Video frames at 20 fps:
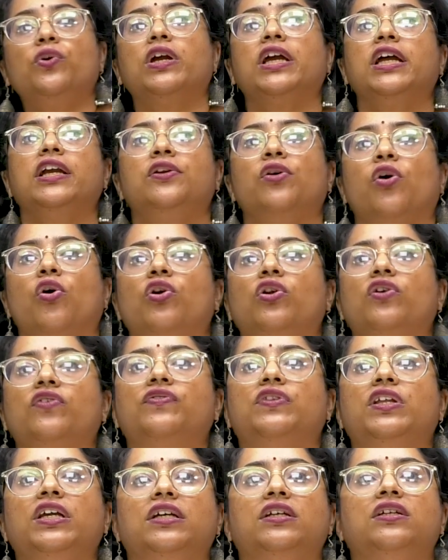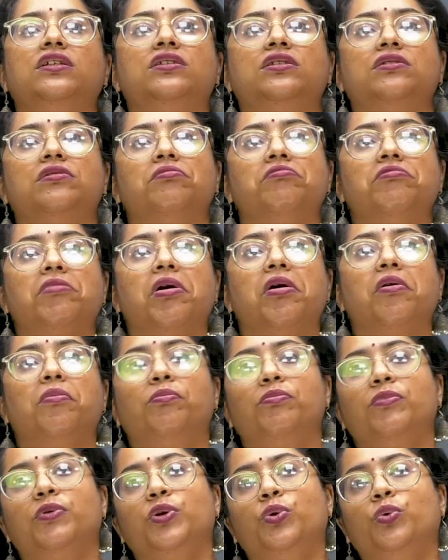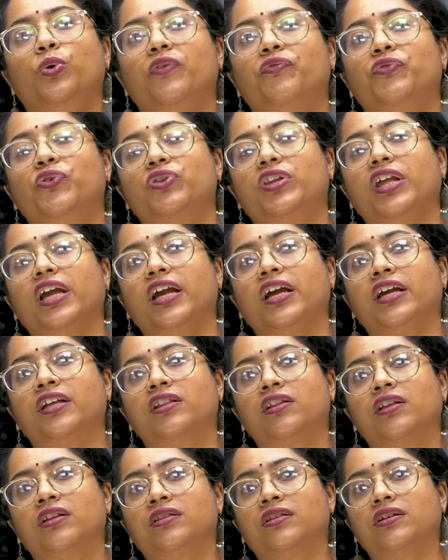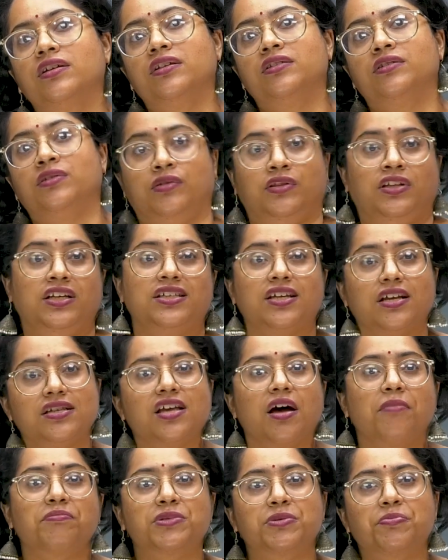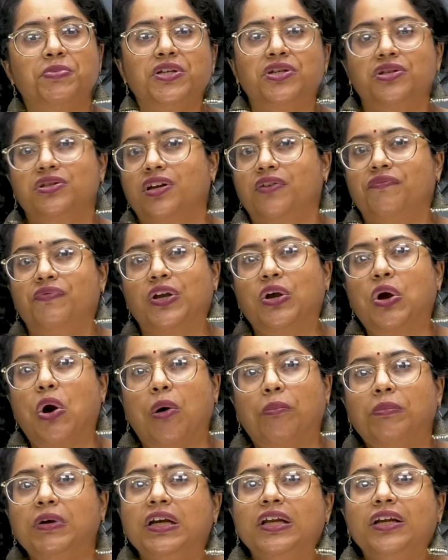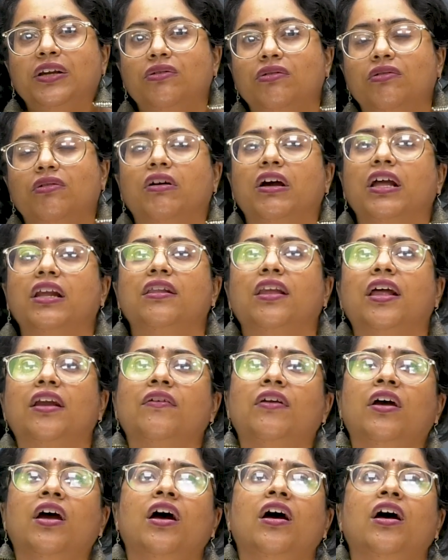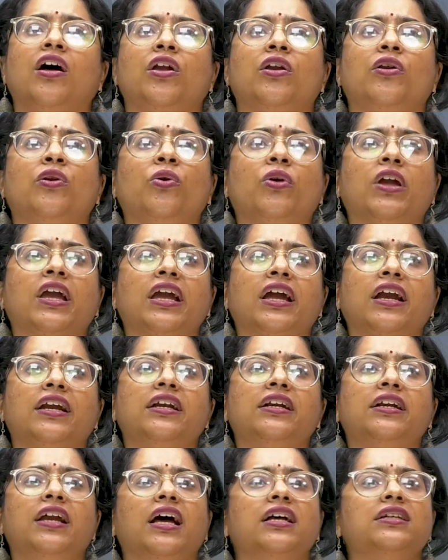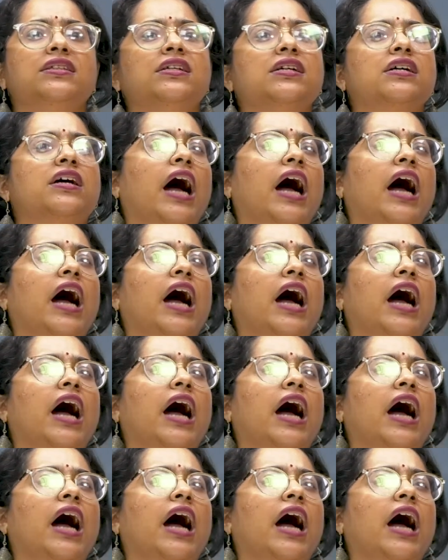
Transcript: look at all of these, you have to think these are some species that we commonly know, and then looking at it as the